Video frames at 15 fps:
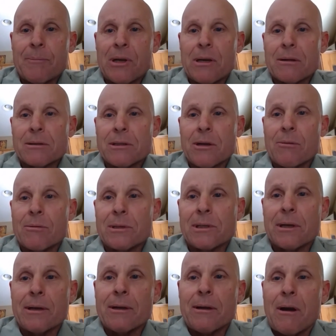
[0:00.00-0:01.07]
because there was
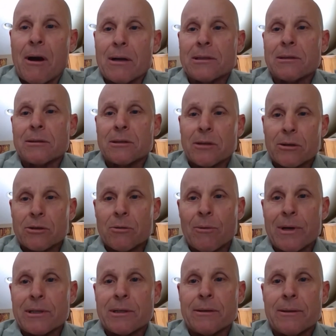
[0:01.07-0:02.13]
a hostage
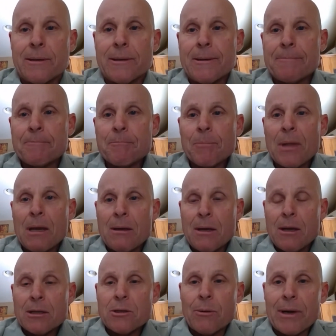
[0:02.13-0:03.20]
situation.
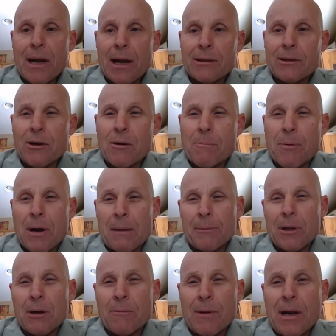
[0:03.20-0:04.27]
So I got there
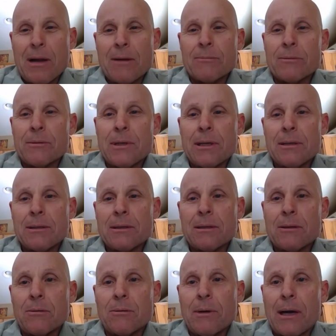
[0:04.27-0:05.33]
probably around,
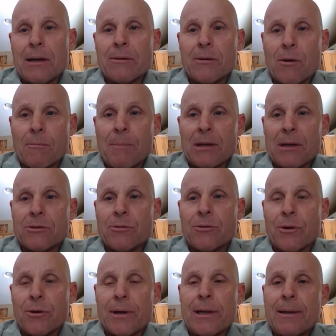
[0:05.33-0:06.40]
I don't know, about
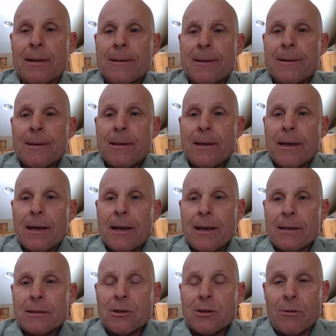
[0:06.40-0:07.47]
2:30.
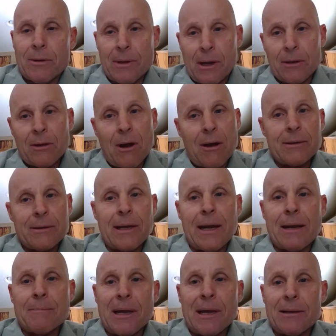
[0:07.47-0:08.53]
And so a long day,
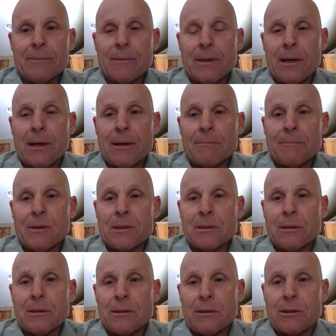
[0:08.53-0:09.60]
man.
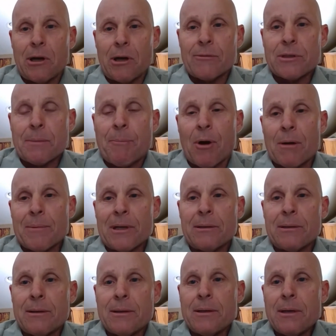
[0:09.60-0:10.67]
Sheriff's
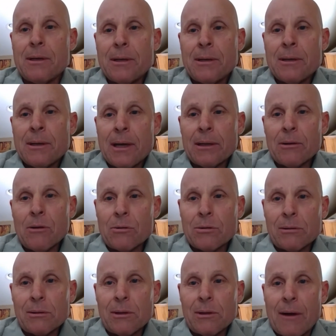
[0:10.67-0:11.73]
Department and
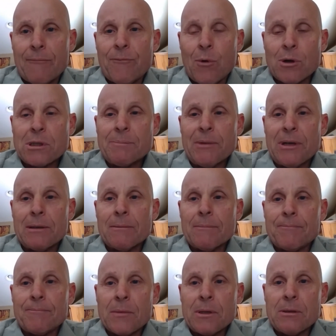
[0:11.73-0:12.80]
local law enforcement
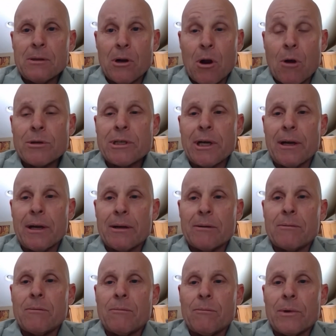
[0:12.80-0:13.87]

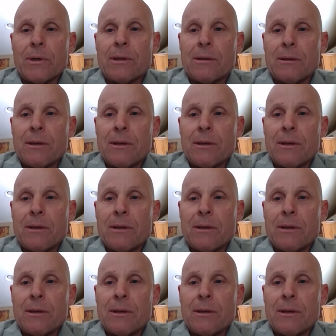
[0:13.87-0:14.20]
negotiated with